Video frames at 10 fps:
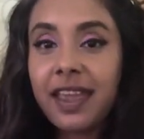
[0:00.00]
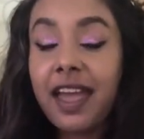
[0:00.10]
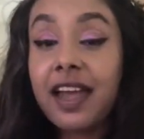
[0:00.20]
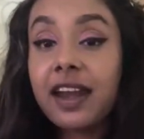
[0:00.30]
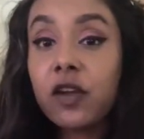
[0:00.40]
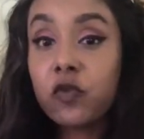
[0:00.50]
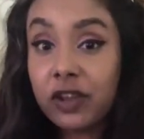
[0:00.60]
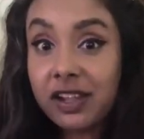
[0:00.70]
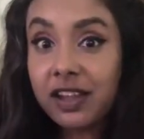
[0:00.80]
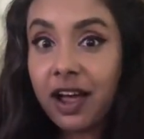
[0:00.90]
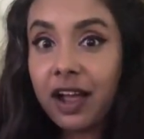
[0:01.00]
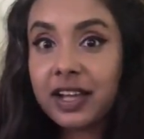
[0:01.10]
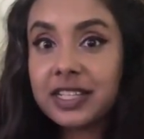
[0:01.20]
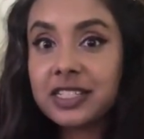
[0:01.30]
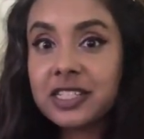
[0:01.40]
And I
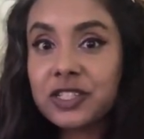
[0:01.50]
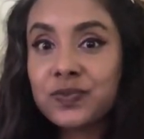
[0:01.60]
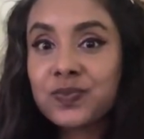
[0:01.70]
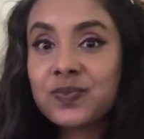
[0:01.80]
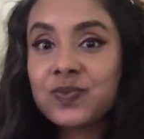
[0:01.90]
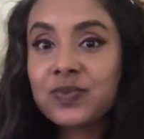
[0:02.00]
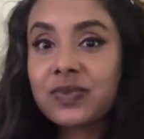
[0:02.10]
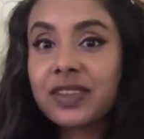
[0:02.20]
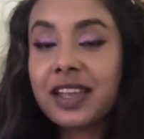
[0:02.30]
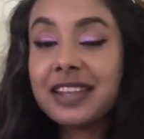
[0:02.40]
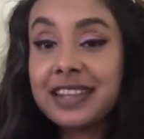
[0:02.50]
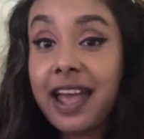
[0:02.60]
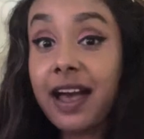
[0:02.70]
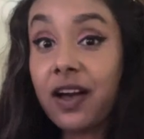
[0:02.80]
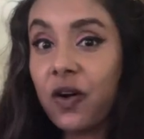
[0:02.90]
realized
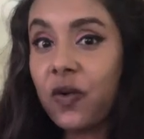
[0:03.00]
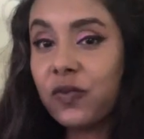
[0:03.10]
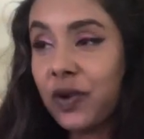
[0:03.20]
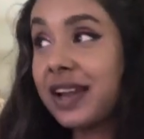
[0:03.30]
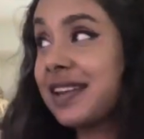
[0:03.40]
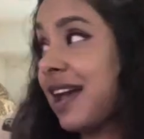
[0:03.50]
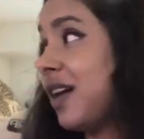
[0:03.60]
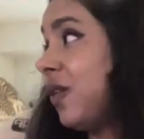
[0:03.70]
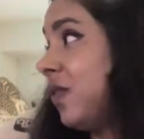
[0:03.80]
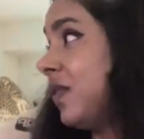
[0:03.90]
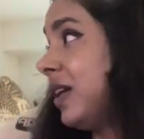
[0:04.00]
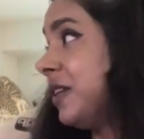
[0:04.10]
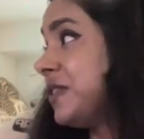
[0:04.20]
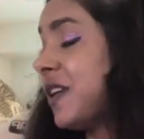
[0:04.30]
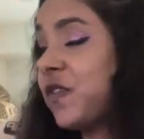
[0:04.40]
right now,
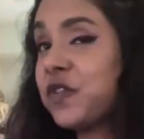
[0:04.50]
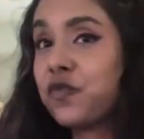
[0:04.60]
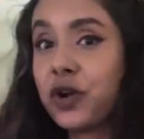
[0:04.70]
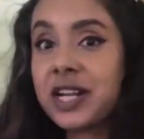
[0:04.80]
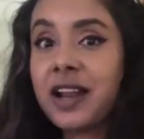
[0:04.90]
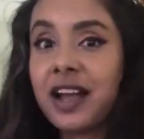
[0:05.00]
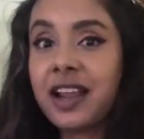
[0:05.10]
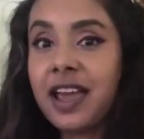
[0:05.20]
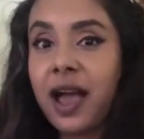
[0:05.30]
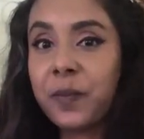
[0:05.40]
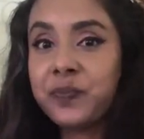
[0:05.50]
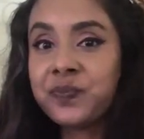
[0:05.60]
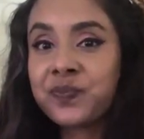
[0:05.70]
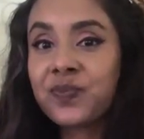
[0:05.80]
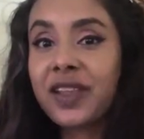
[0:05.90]
7:49 a.m.,
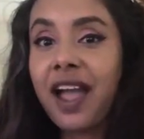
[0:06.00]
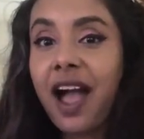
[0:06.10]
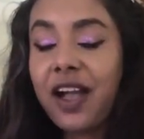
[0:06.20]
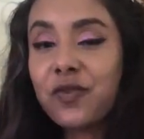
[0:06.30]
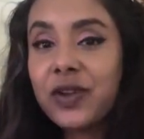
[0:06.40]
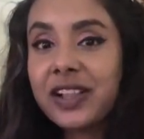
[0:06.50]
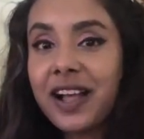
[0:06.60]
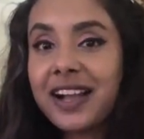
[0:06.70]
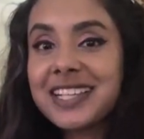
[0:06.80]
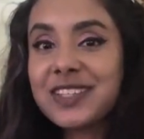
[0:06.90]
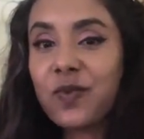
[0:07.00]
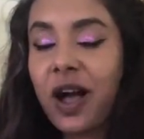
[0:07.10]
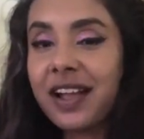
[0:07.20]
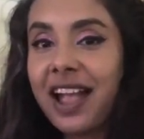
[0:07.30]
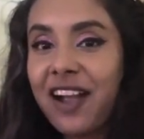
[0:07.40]
I realized
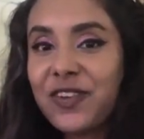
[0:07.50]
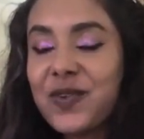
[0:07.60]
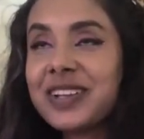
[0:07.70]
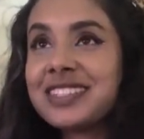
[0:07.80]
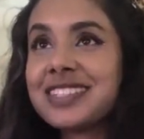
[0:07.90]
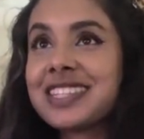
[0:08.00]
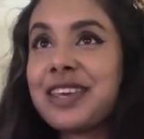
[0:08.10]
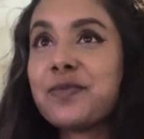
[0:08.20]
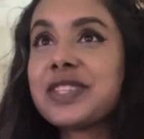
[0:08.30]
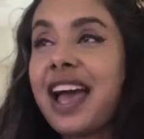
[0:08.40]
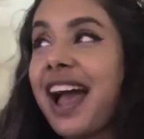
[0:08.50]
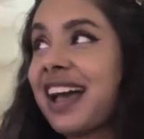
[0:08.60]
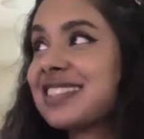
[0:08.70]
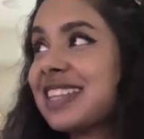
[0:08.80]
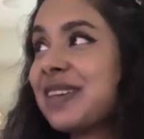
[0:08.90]
why everyone just keeps
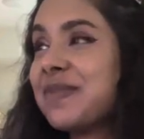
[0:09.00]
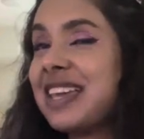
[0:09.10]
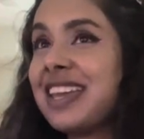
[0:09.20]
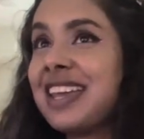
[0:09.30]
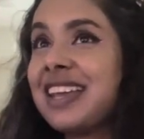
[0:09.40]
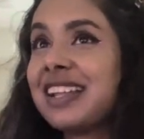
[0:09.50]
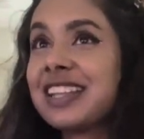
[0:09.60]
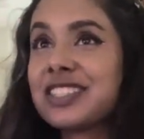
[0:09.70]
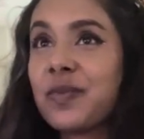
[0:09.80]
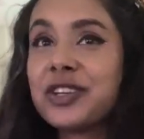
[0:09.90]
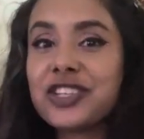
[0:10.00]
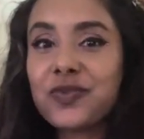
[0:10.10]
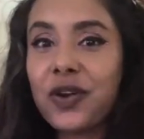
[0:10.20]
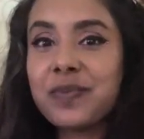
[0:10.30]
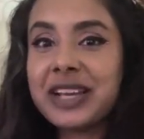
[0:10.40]
asking me, like someone just
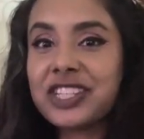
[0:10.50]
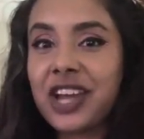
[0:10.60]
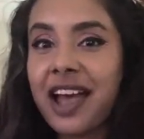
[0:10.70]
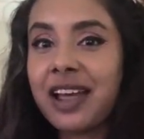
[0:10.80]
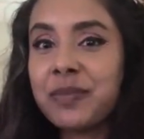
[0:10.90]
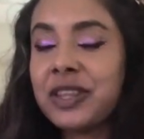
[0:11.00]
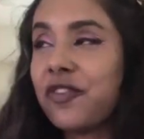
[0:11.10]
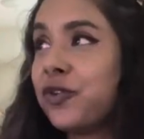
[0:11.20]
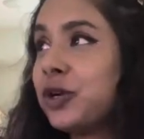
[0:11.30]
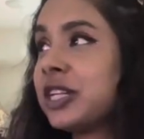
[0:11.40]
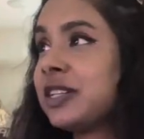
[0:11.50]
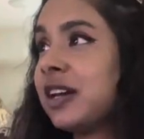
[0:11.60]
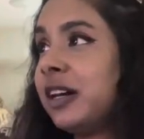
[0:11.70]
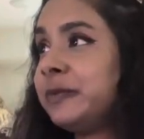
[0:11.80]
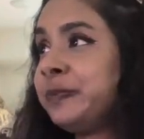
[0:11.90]
wrote in my chat, I'm in the food
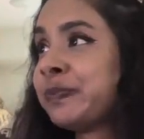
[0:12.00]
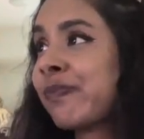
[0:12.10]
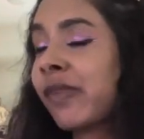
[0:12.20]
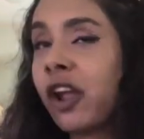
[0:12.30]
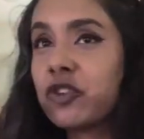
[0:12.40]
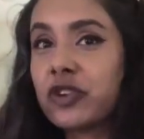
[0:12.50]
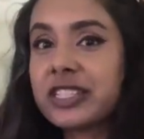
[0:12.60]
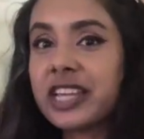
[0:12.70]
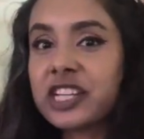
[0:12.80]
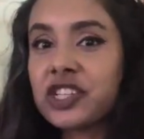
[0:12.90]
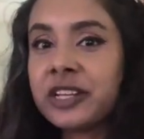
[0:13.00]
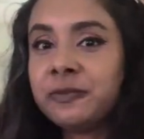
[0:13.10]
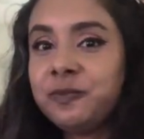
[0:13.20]
and drink section